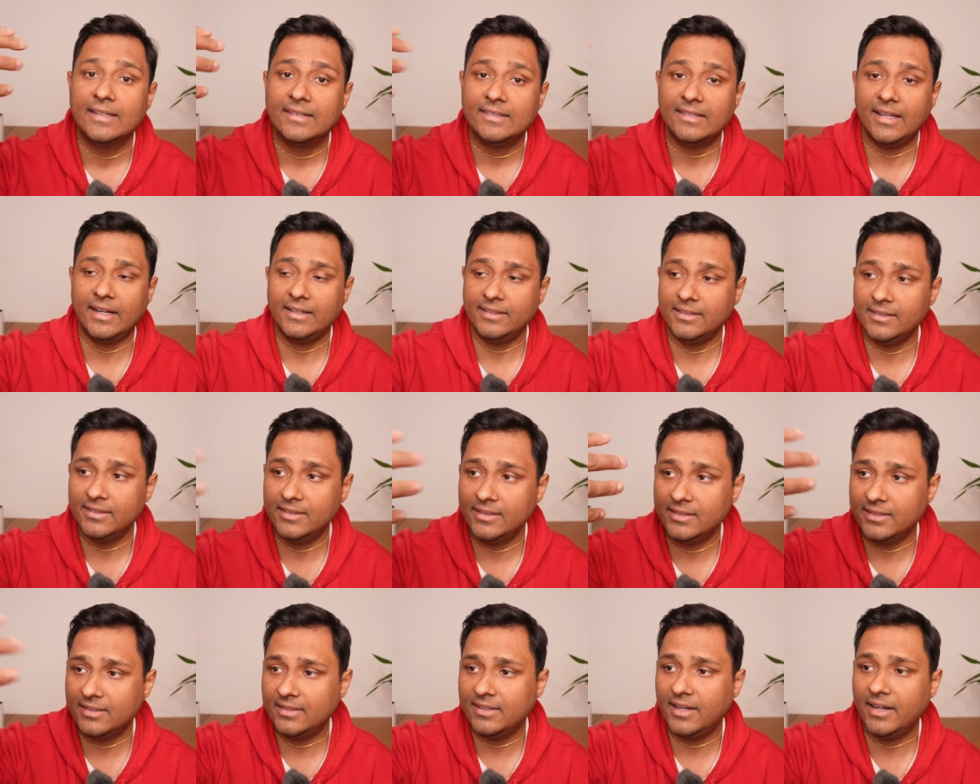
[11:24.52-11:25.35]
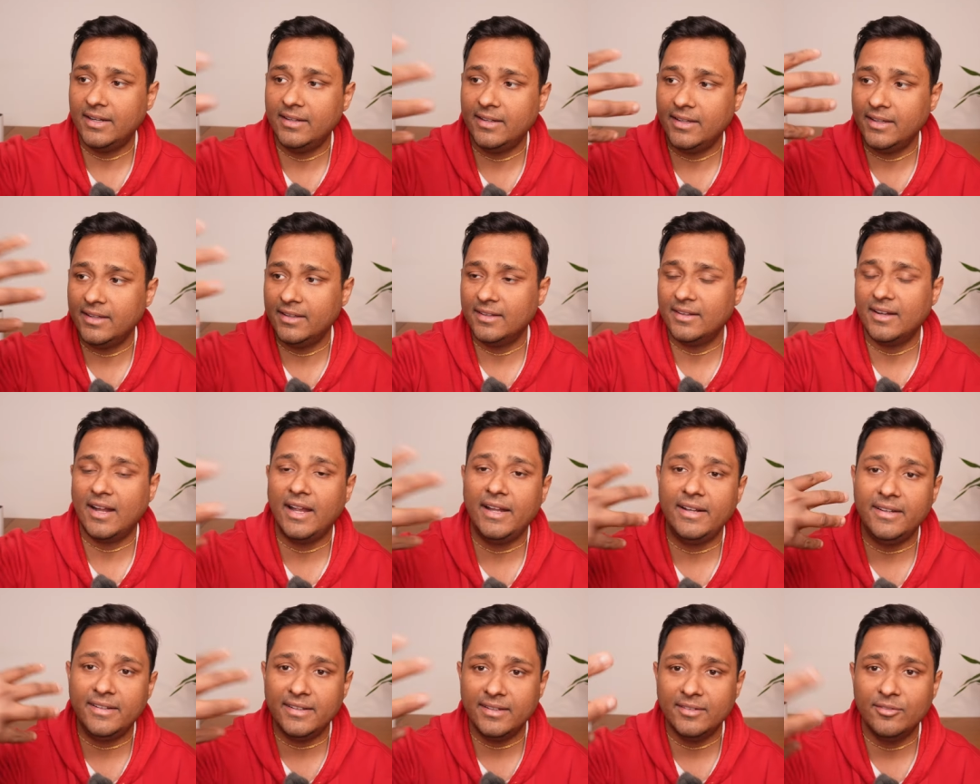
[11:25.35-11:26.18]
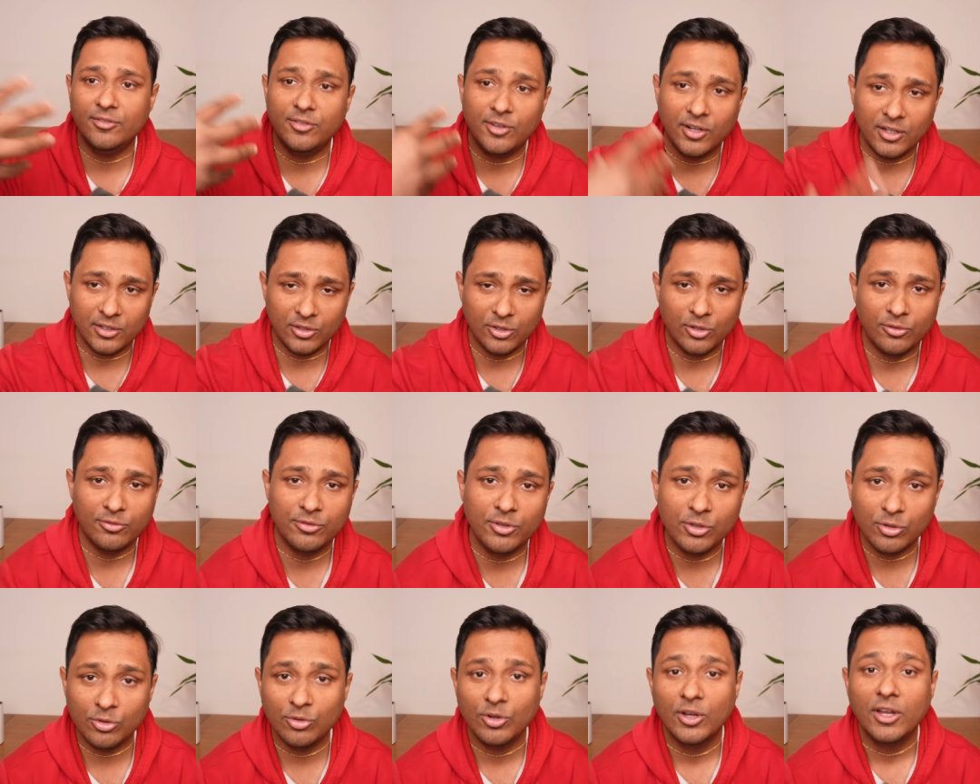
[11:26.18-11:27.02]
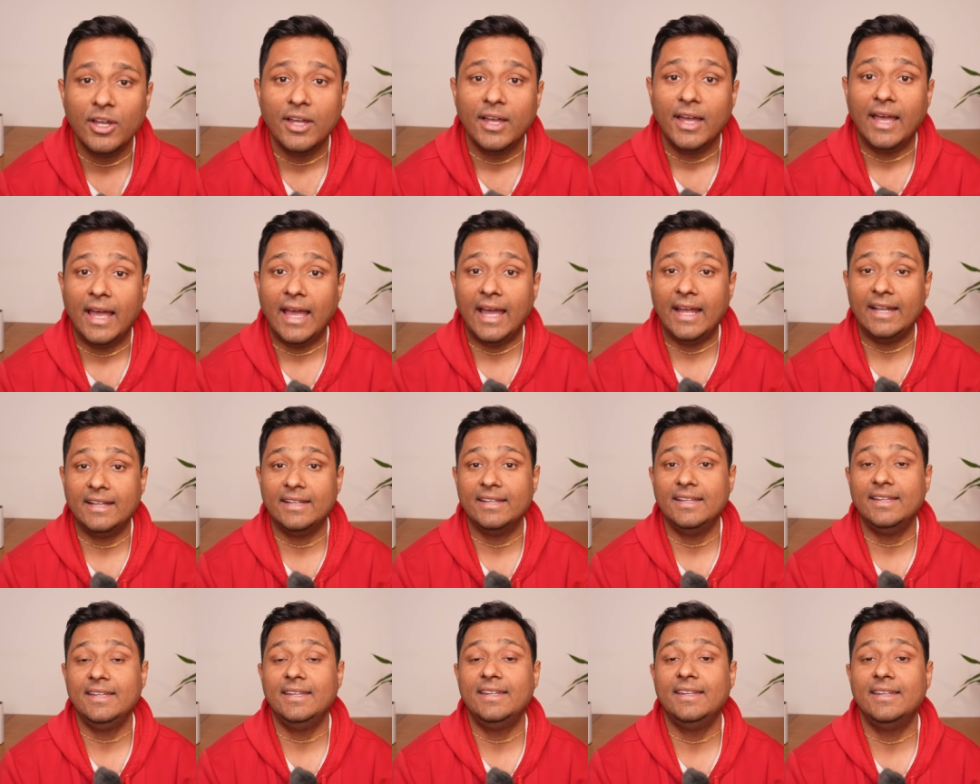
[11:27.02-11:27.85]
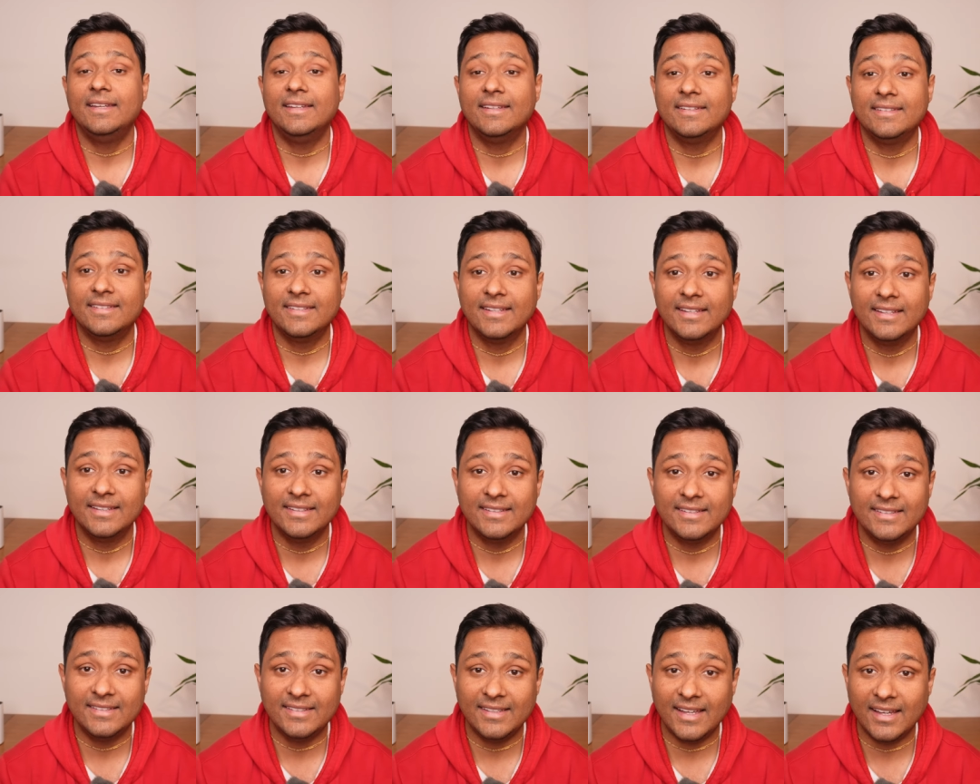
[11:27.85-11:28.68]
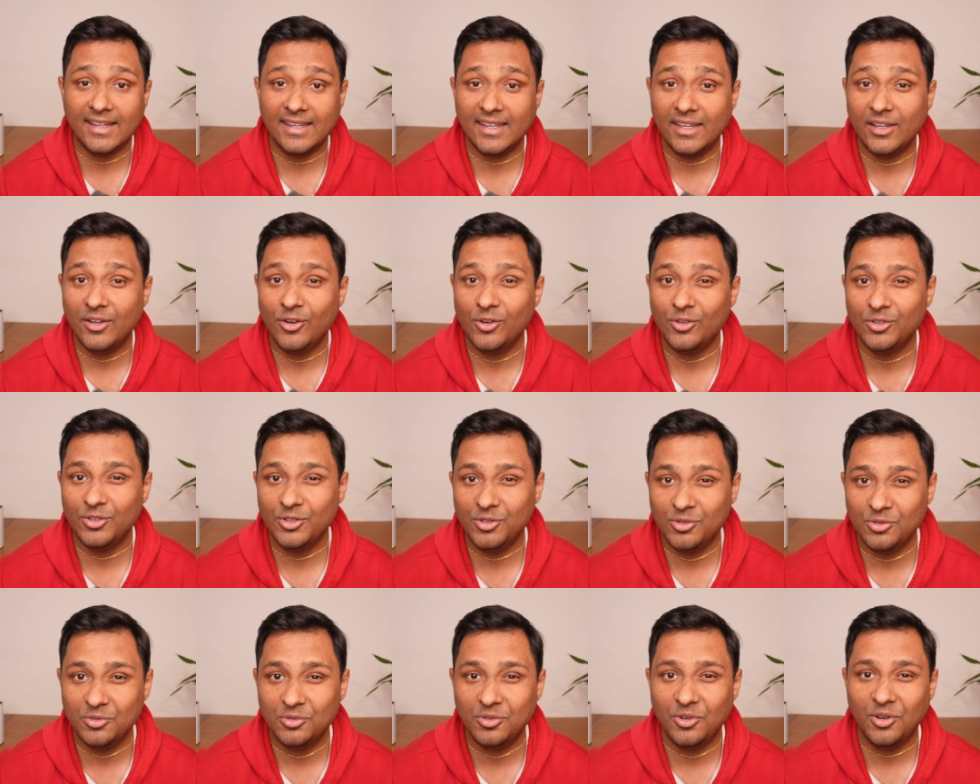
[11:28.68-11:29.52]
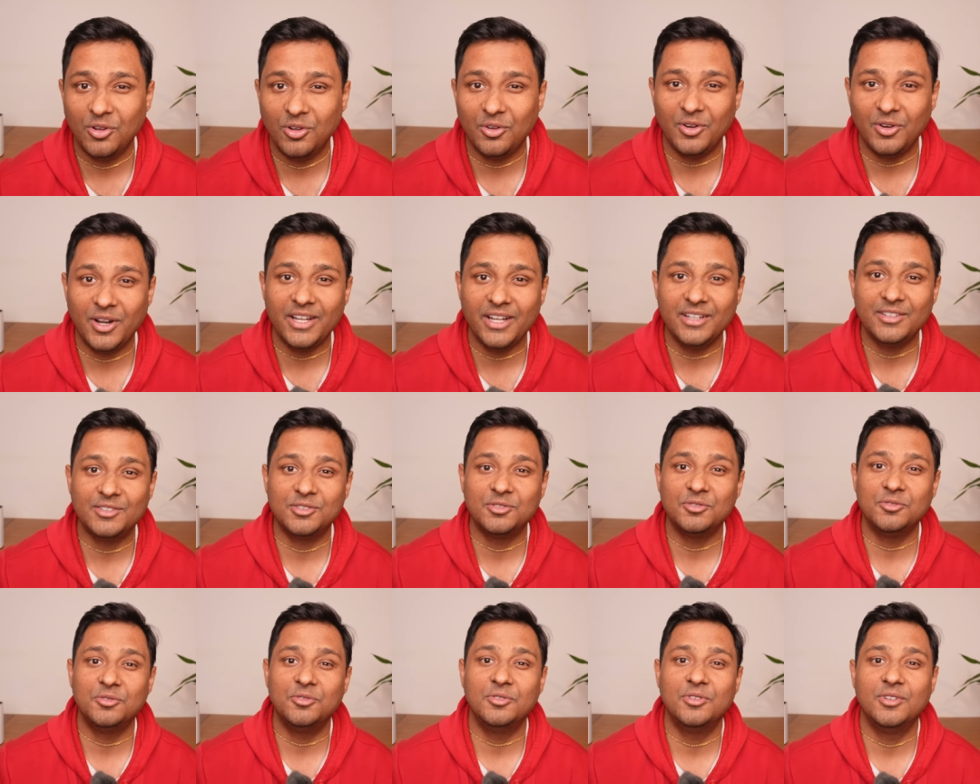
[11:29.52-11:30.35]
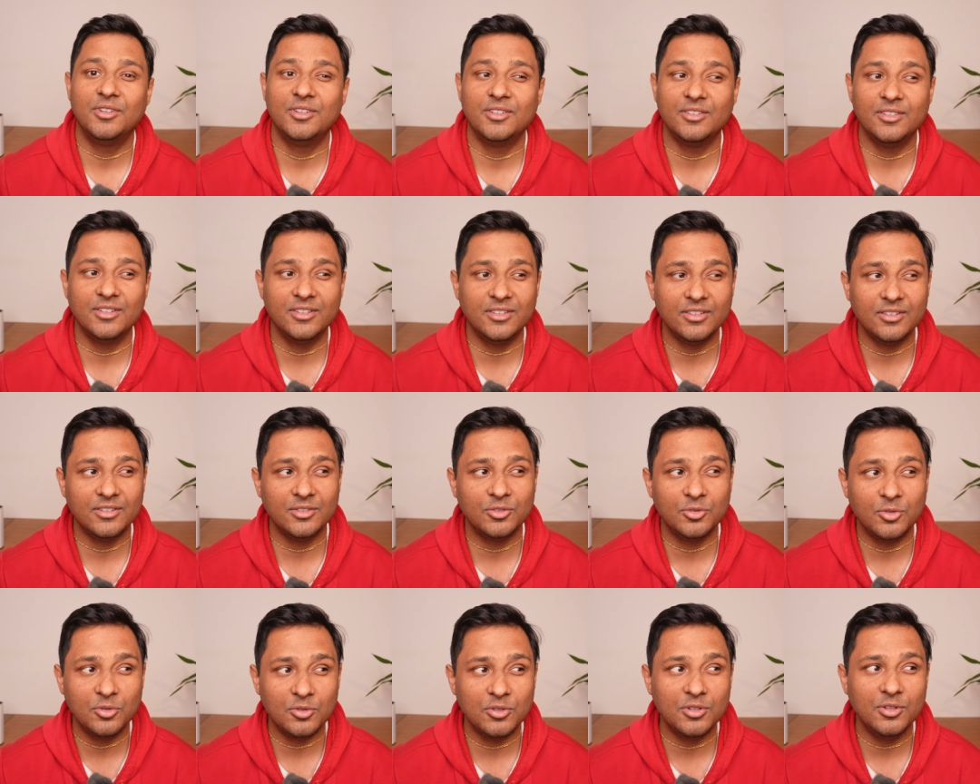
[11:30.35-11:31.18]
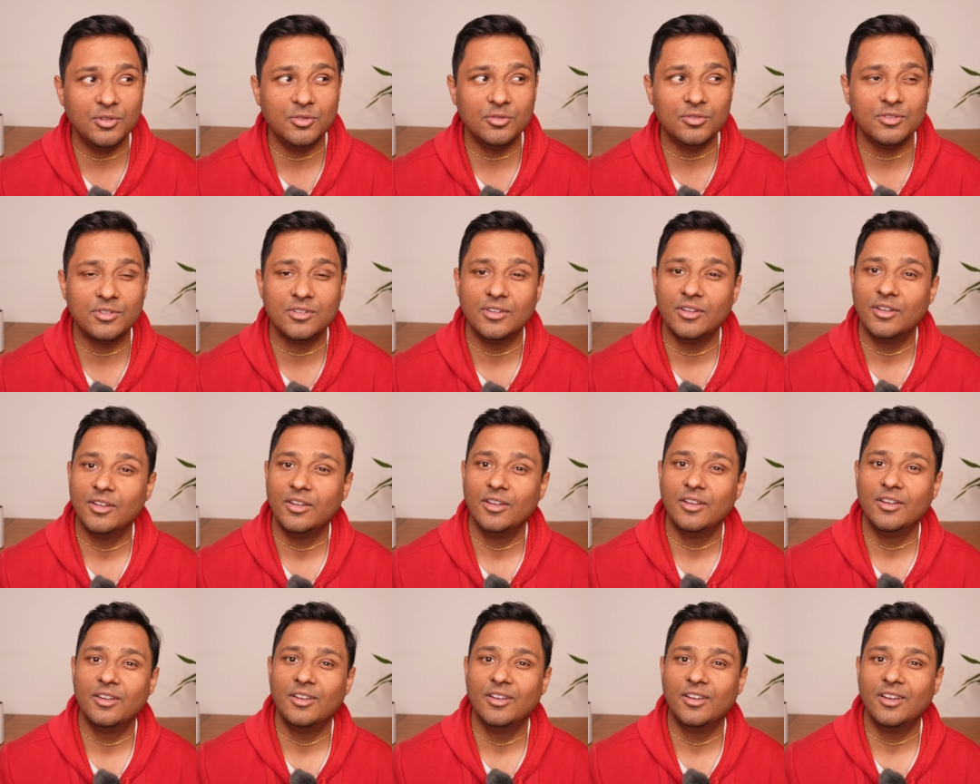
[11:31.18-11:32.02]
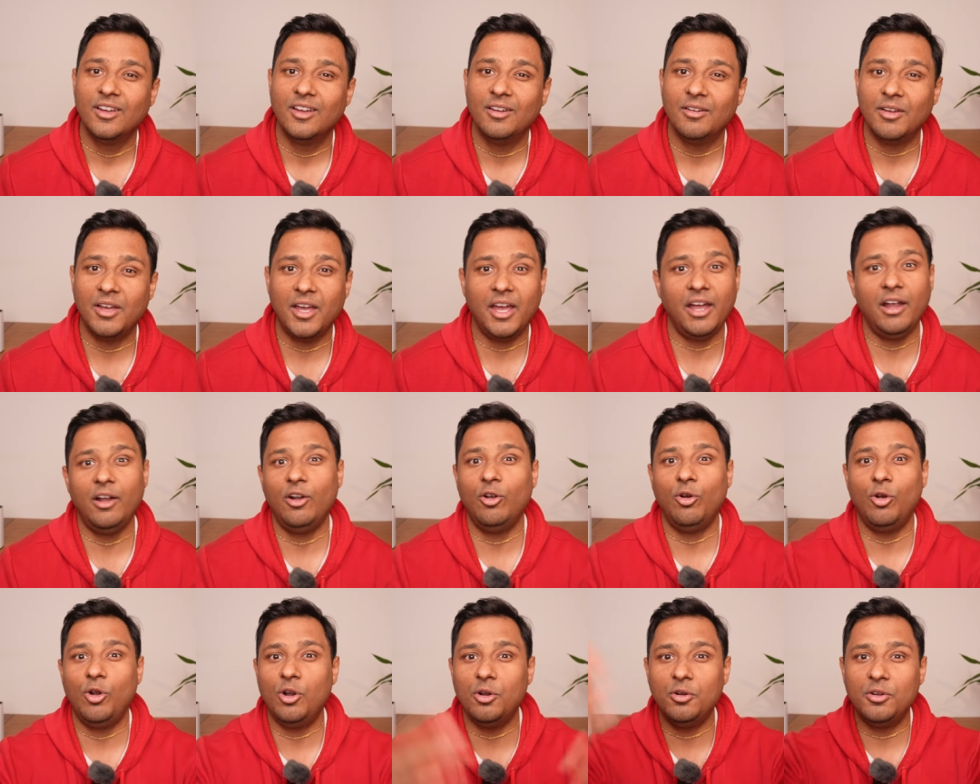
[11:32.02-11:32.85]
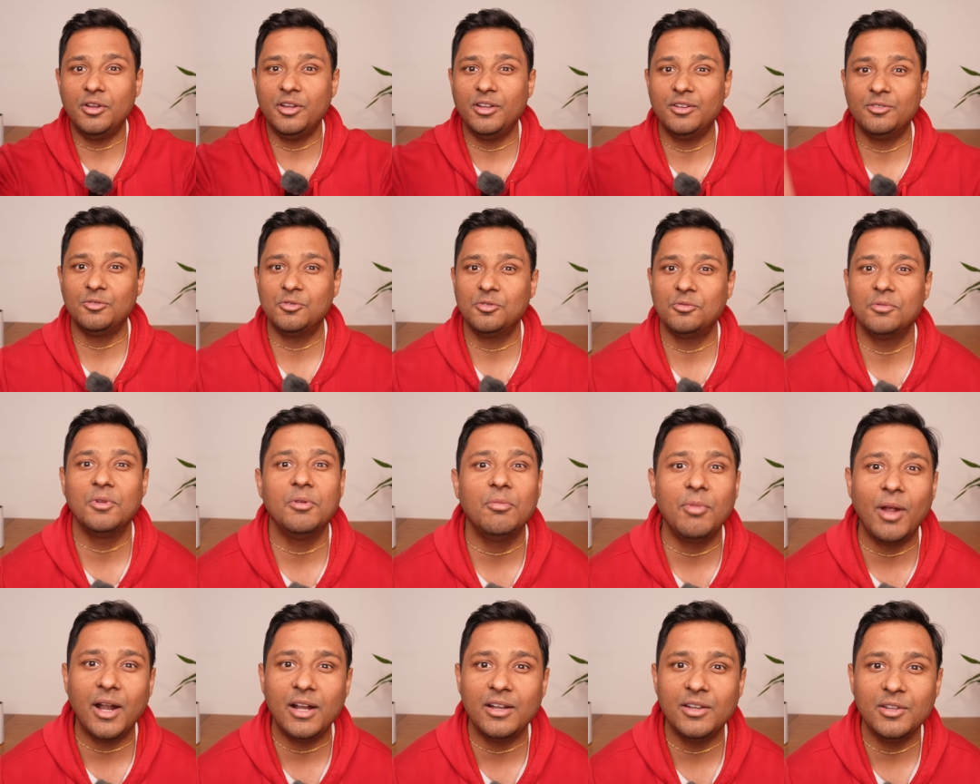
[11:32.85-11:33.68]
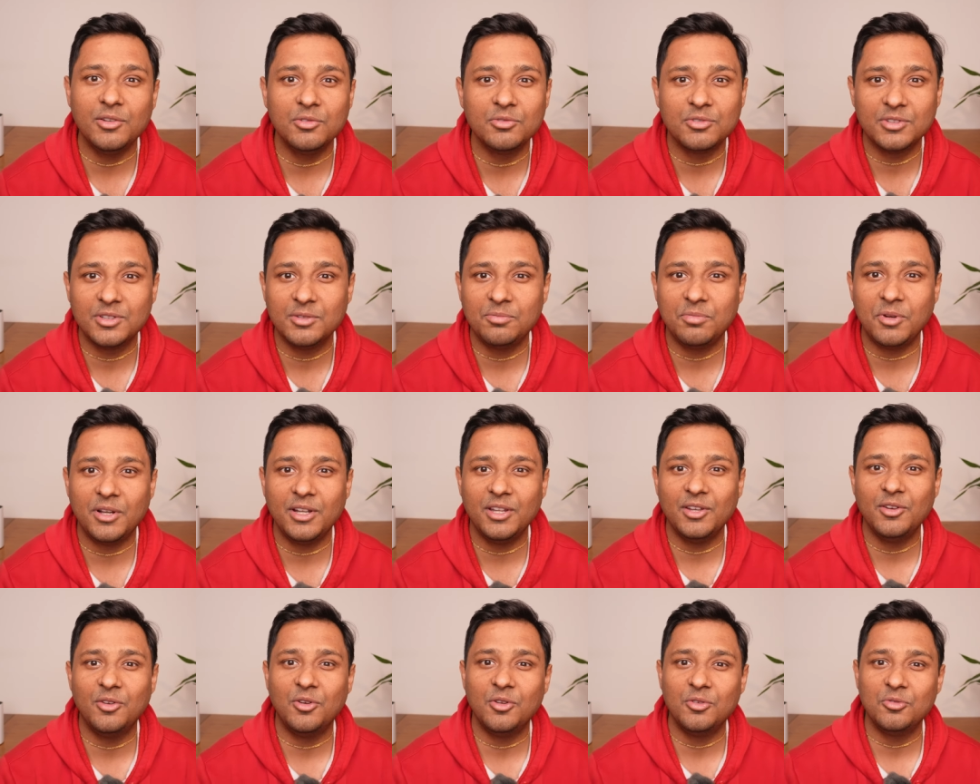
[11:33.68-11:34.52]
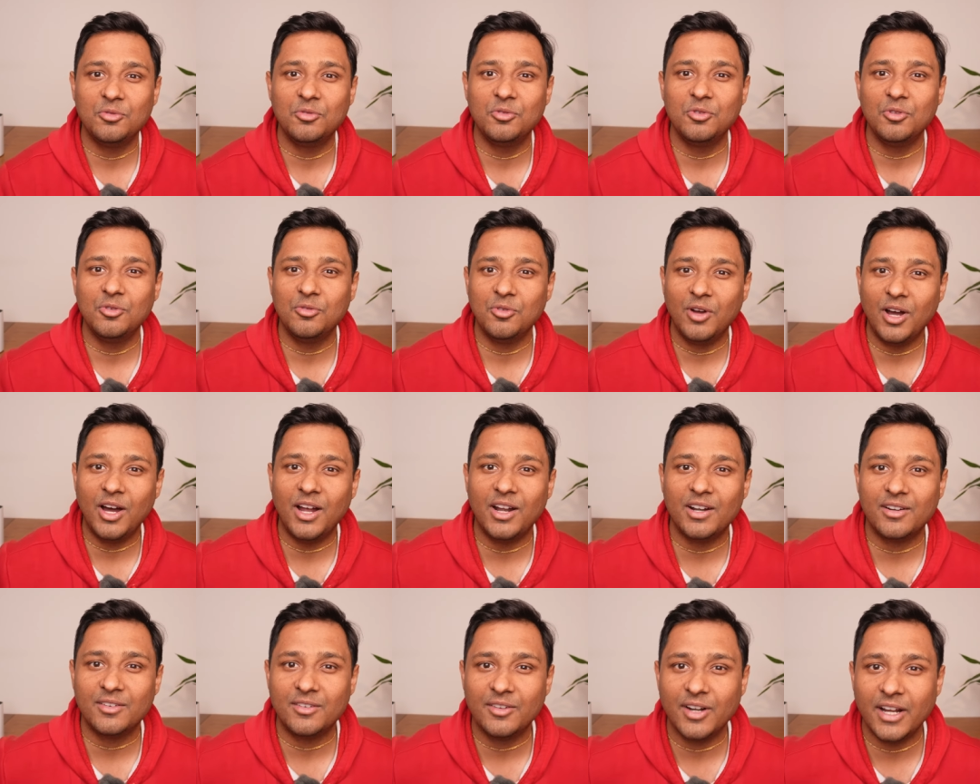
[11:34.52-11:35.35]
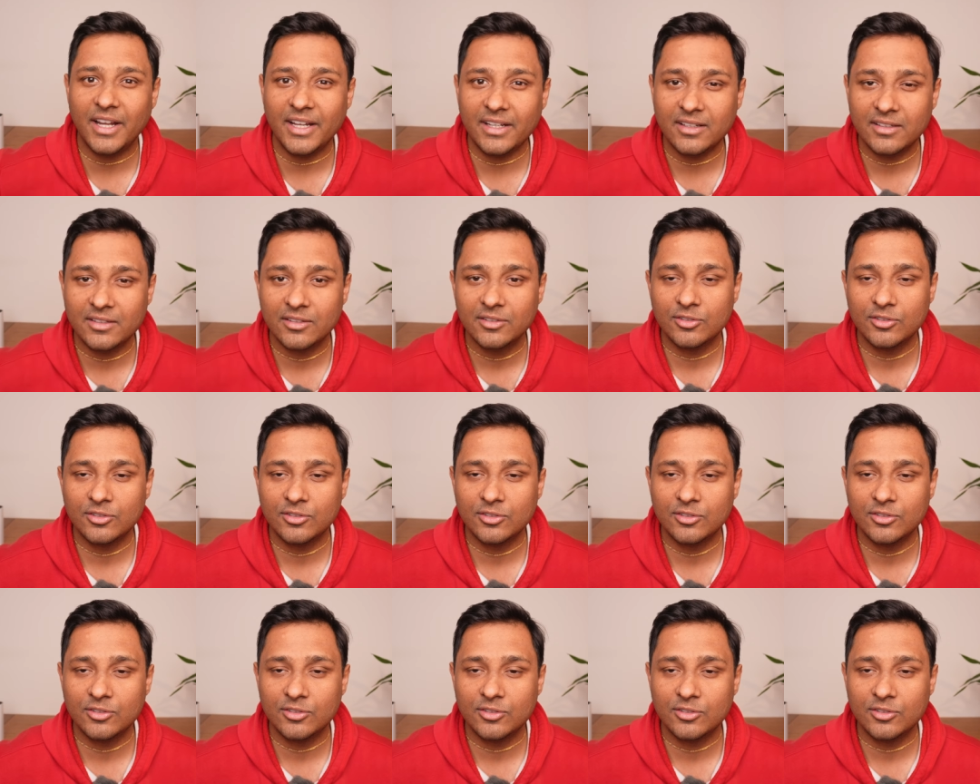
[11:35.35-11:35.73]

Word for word: Saturn is standing right in front of you and he is checking on you. All right, so this is good news, or it could be bad news depending on who you are, right?